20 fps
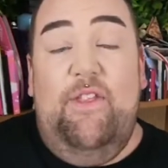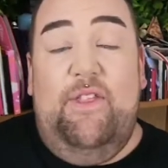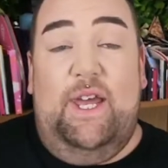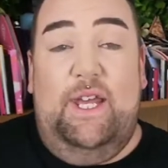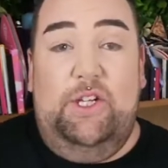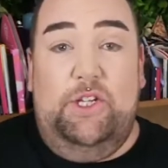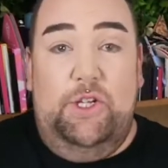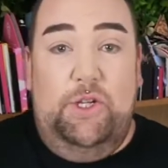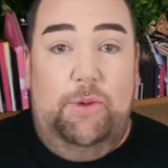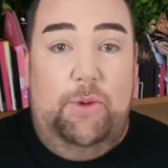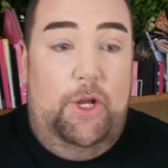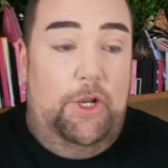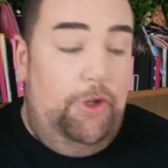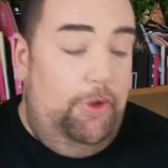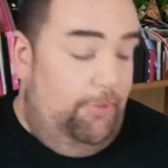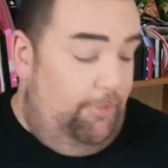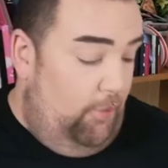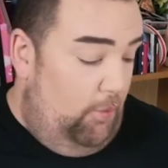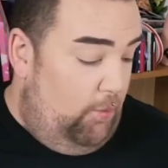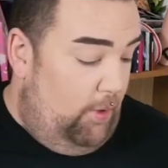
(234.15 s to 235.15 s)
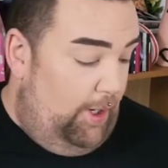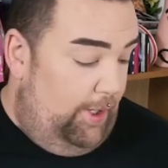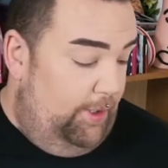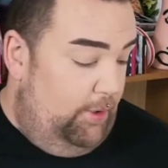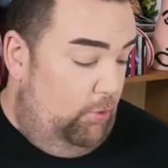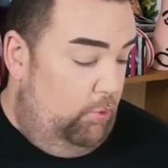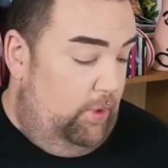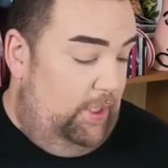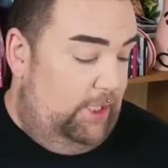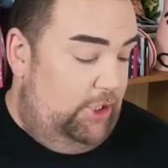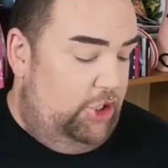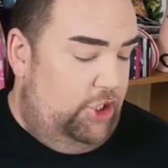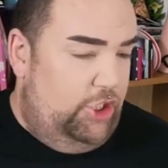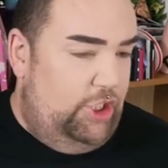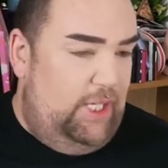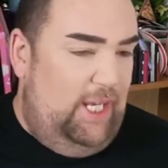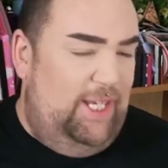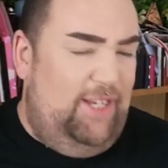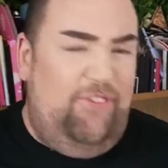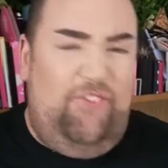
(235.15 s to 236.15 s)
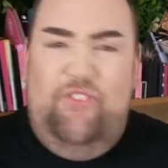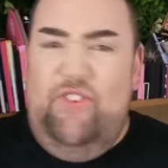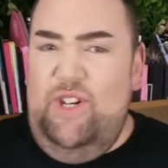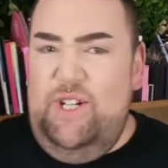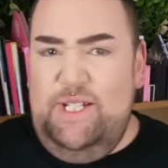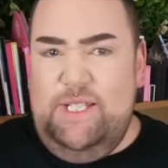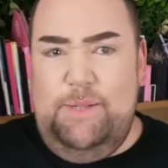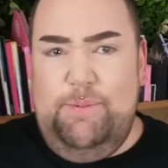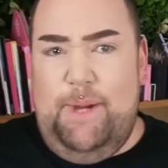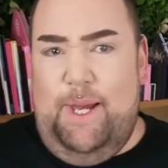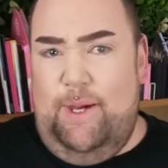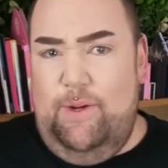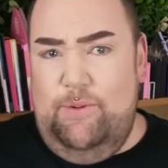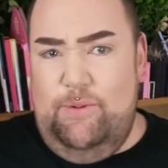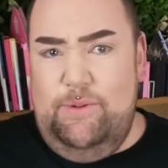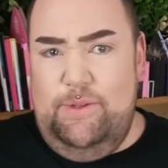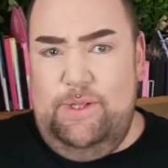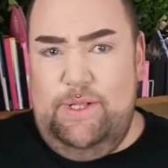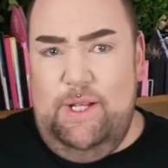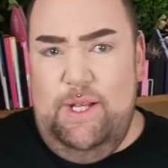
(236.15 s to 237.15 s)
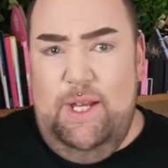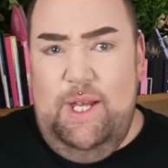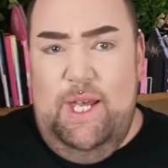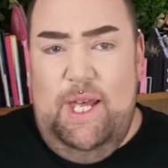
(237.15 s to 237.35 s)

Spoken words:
They do another one, which is £30,